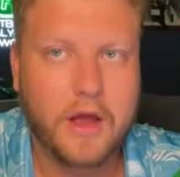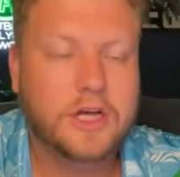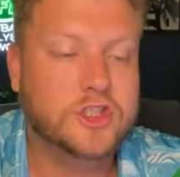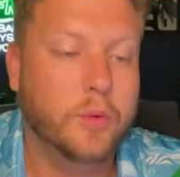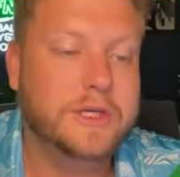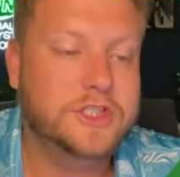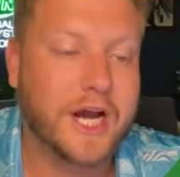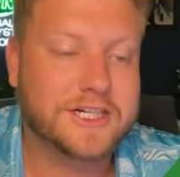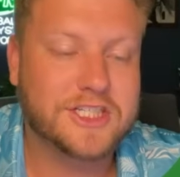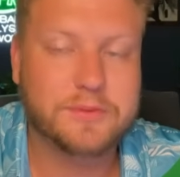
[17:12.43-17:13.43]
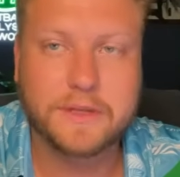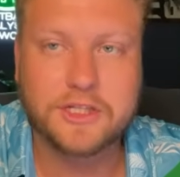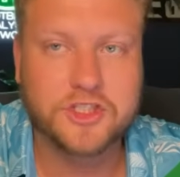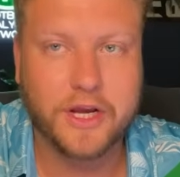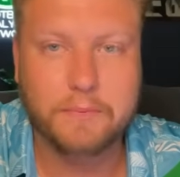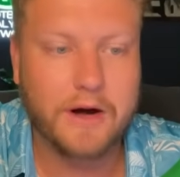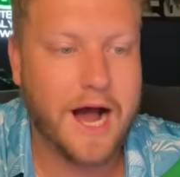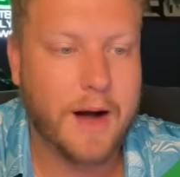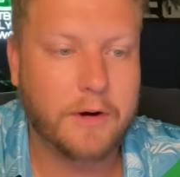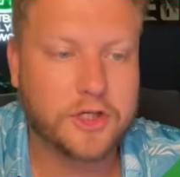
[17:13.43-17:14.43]
So with Jackson Smith-Njigba,
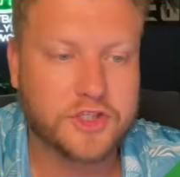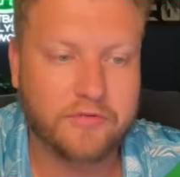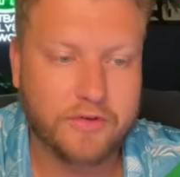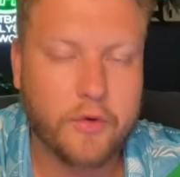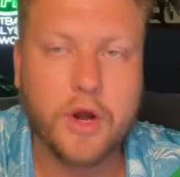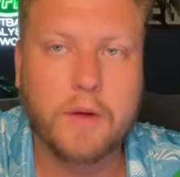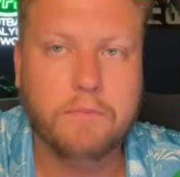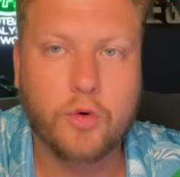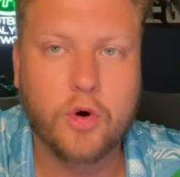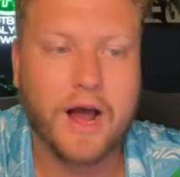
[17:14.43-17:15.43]
I'm also very on board.